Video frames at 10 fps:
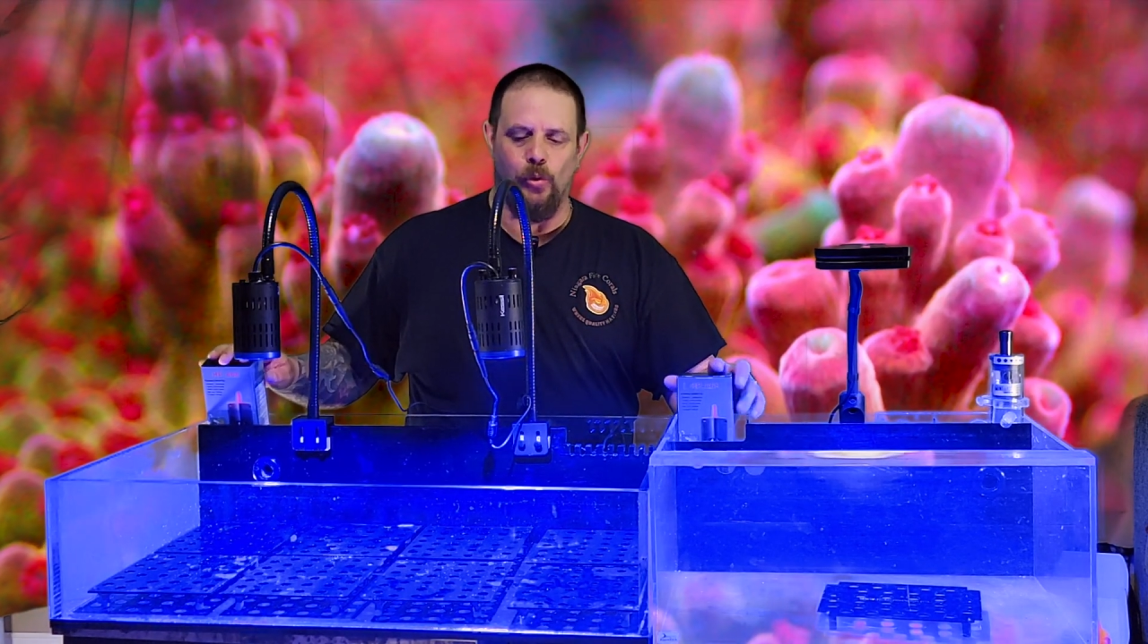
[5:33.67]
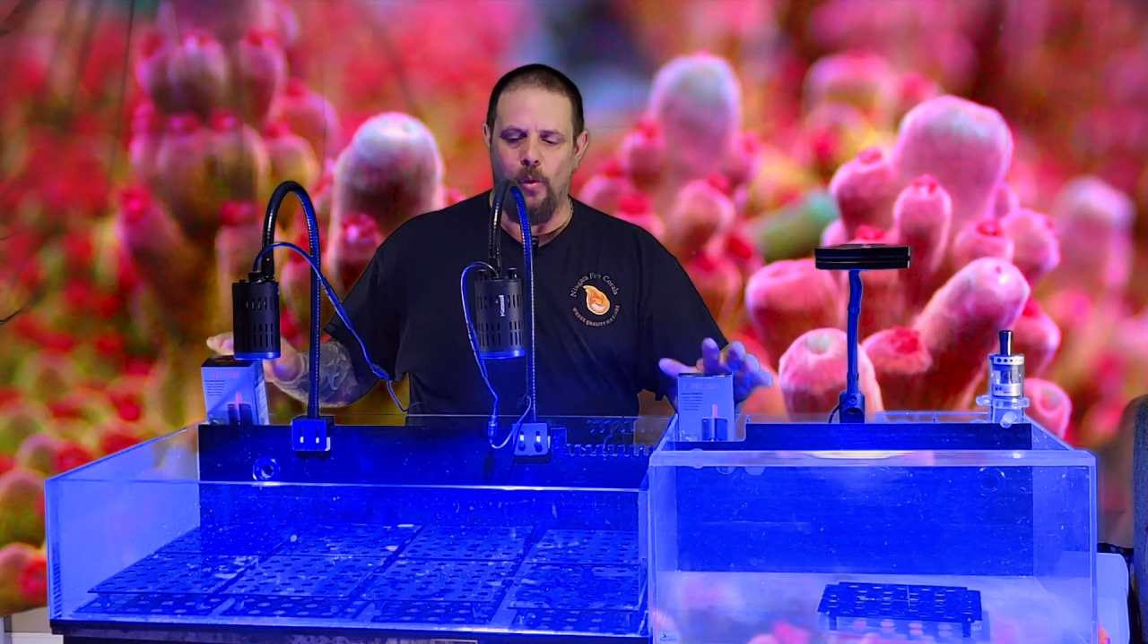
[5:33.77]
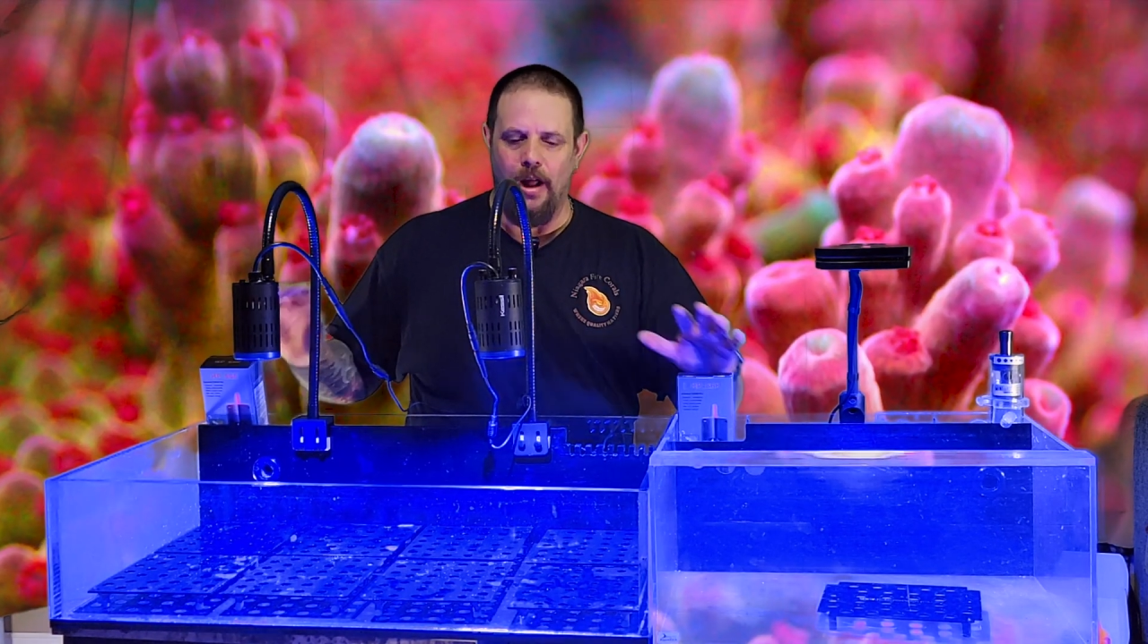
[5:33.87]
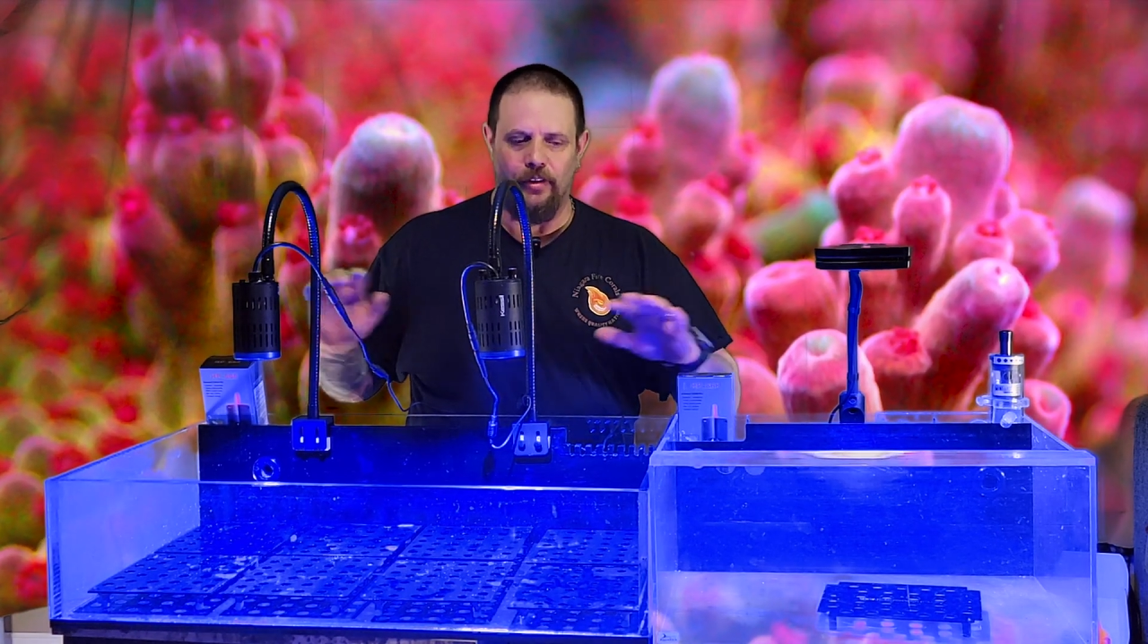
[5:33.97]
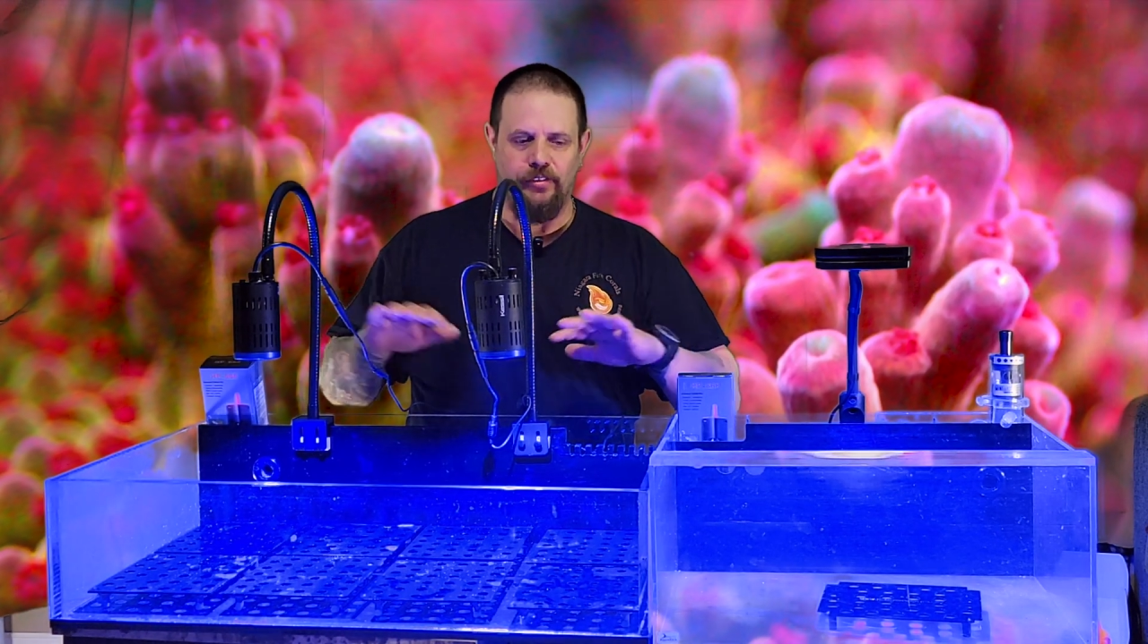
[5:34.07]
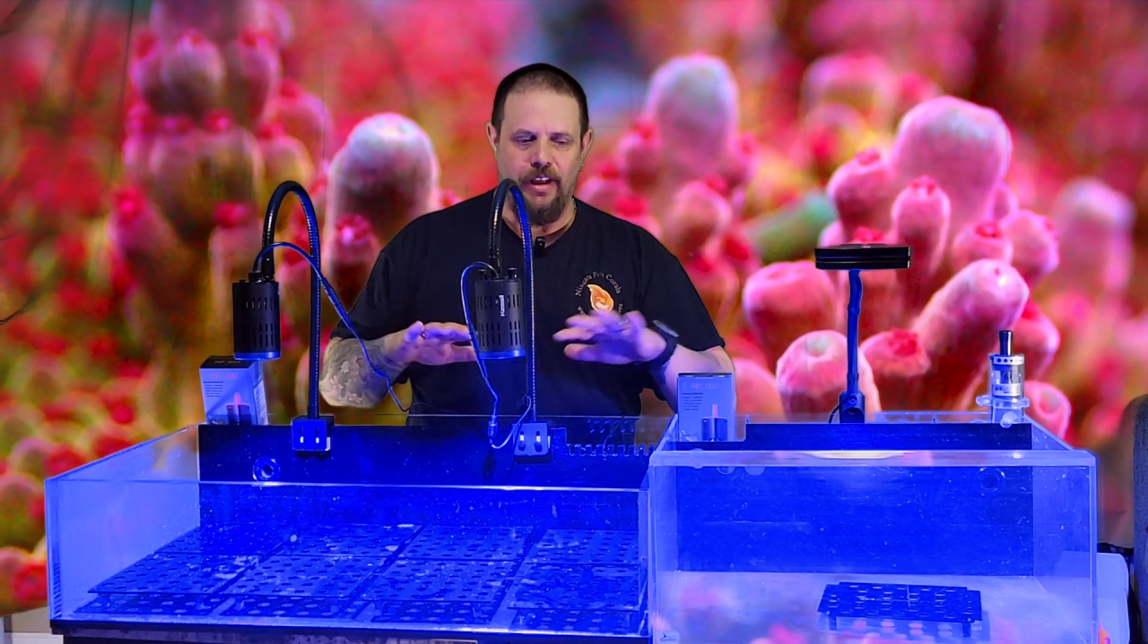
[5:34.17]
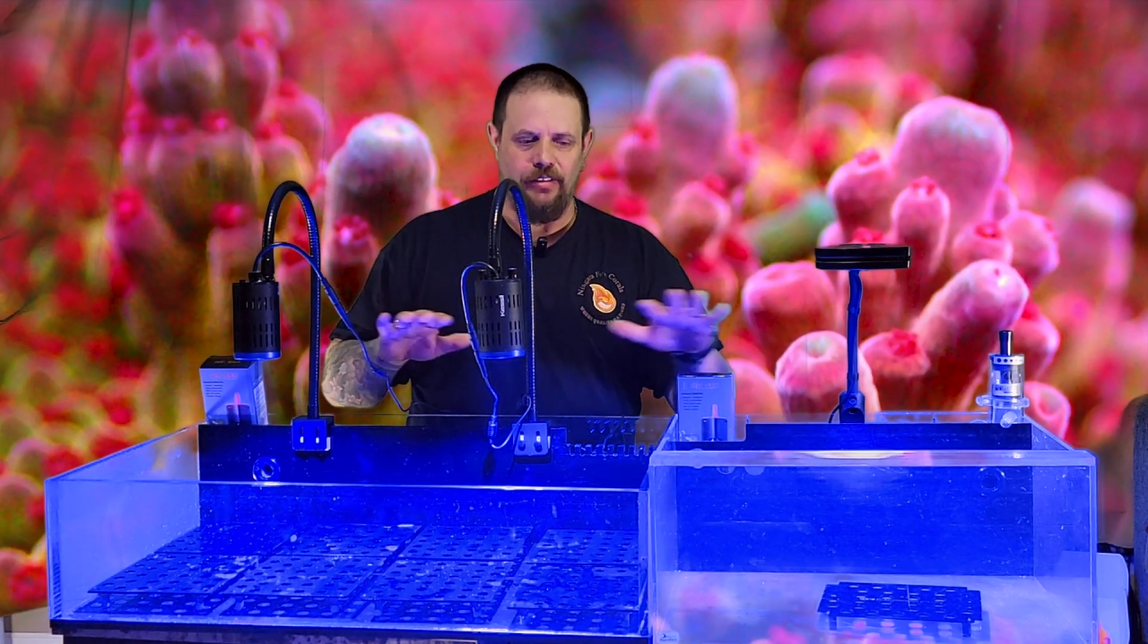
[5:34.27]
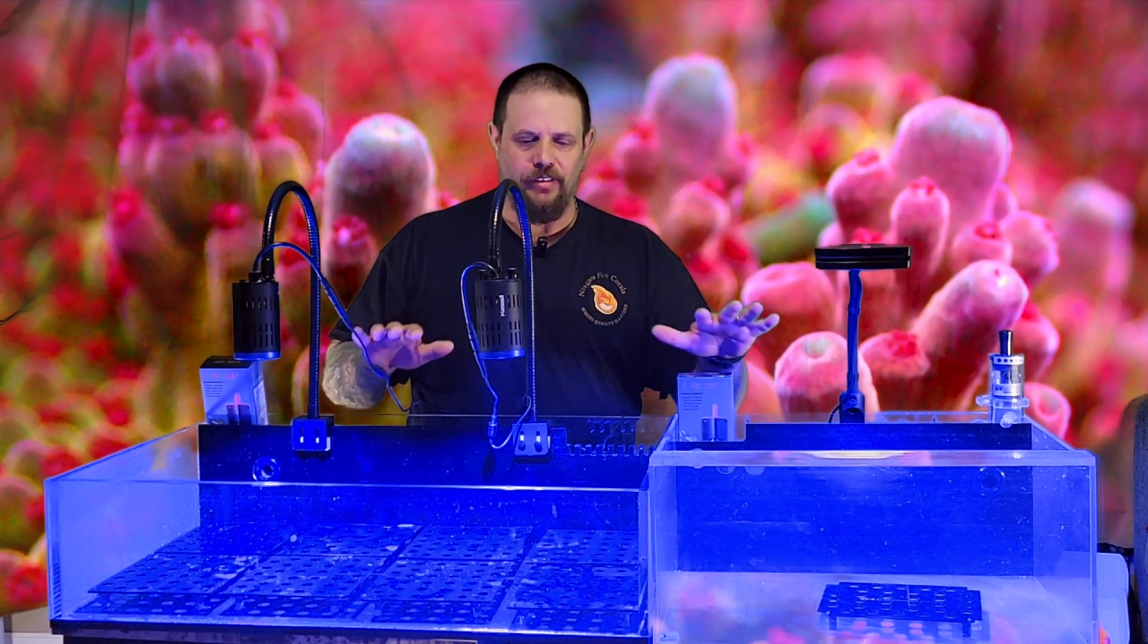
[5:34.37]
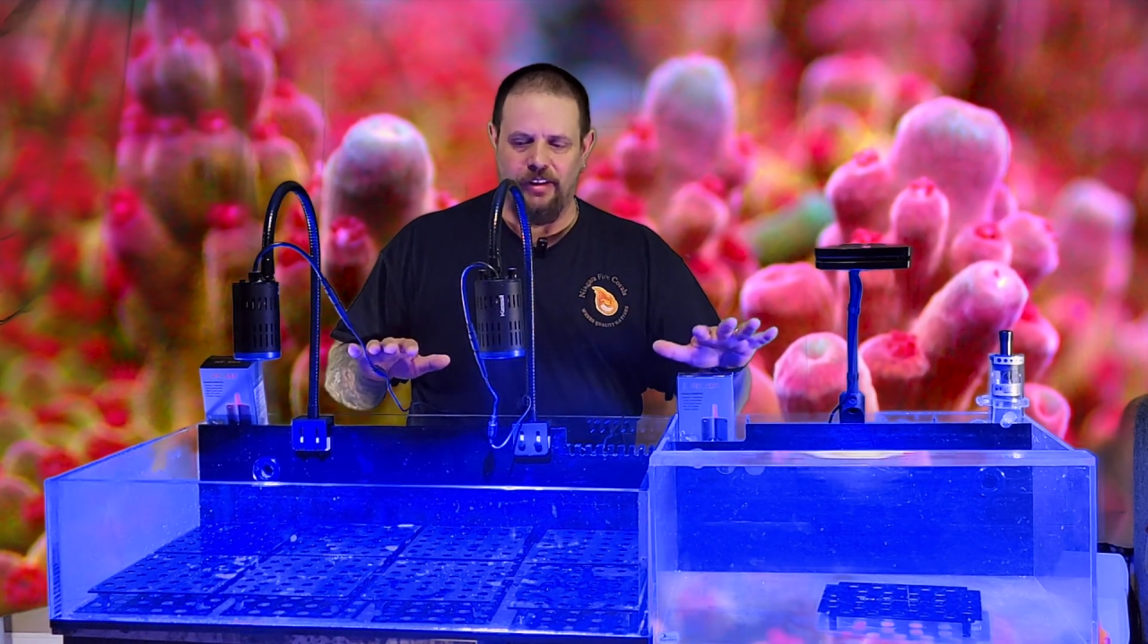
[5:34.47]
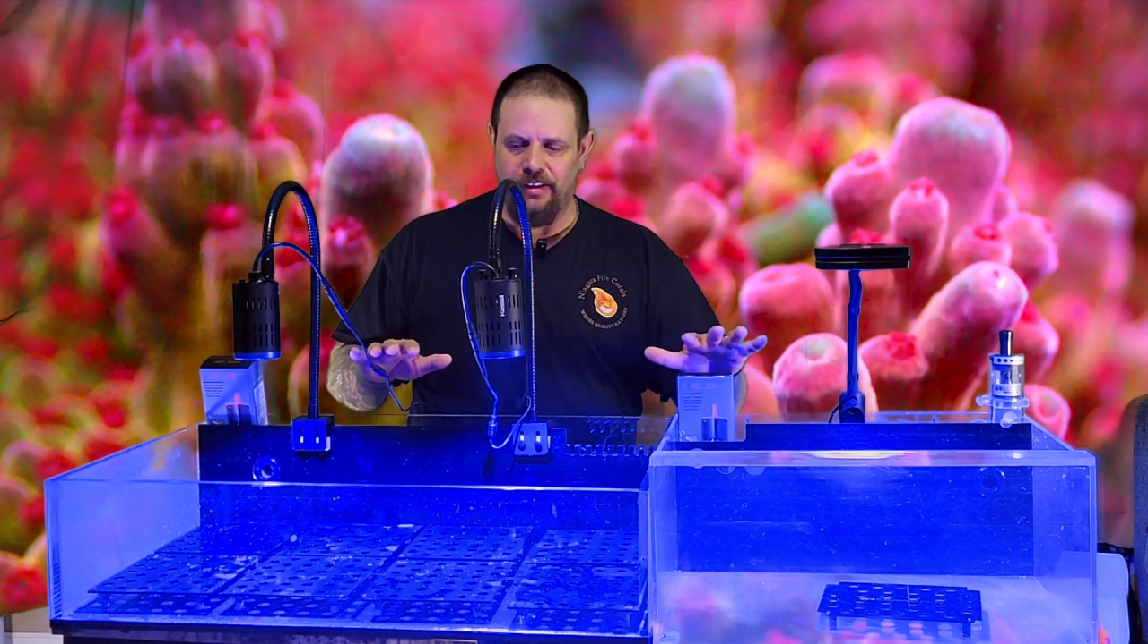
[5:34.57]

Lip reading: water test on